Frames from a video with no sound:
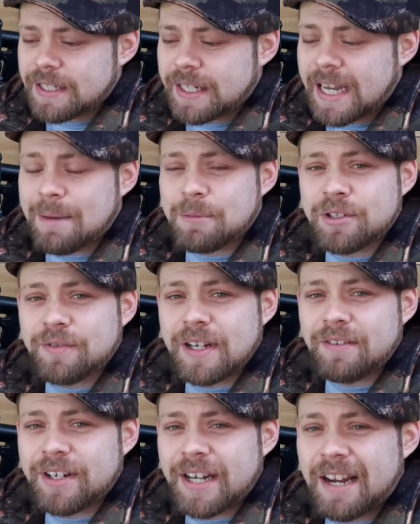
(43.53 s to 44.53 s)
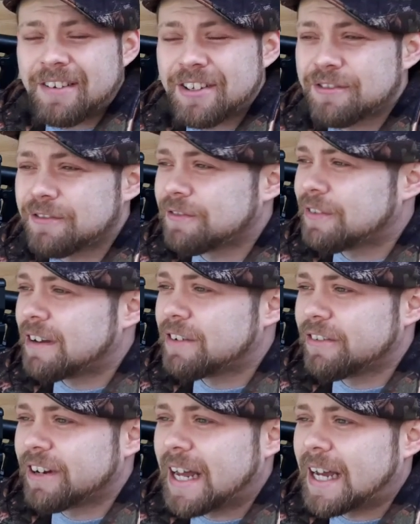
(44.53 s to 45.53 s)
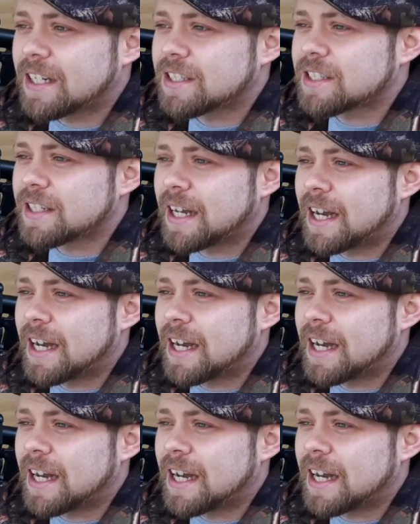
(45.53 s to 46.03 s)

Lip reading: The atmosphere in there is very relaxed,